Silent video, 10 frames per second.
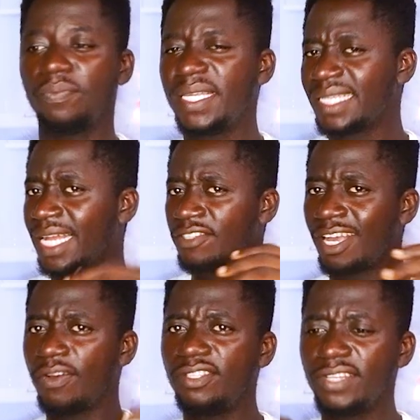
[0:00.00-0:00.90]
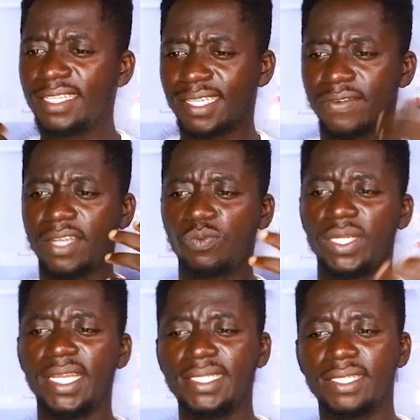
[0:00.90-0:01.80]
So basically, you are going to interact
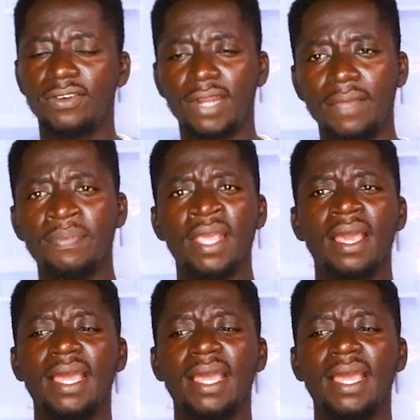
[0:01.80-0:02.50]
with it, all right?